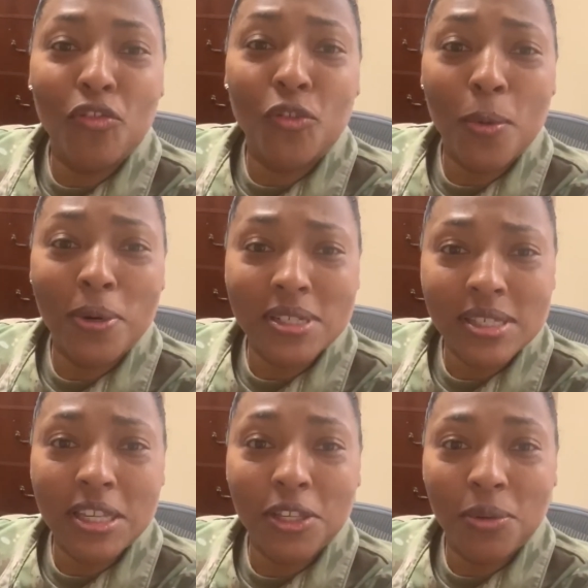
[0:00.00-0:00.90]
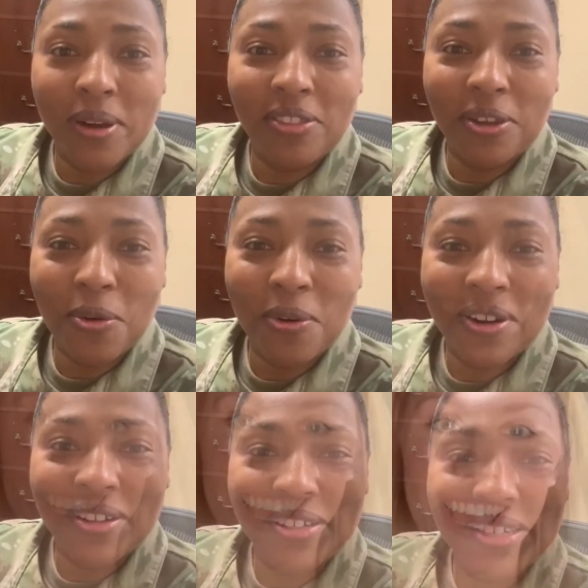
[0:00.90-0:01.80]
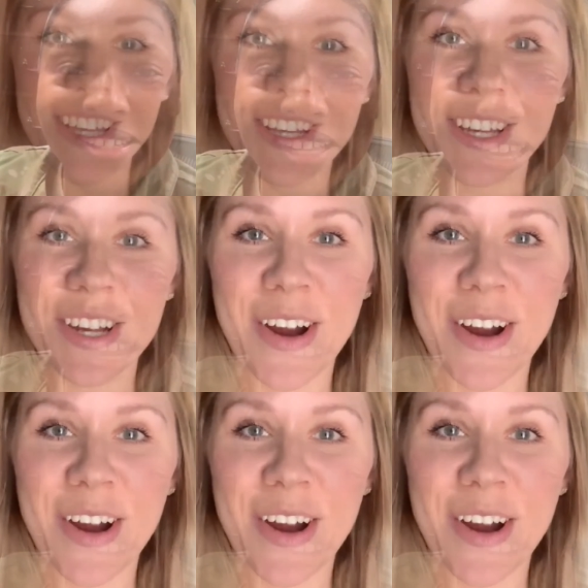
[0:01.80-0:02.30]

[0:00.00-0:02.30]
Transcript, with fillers: look forward to watching you soar, Millie.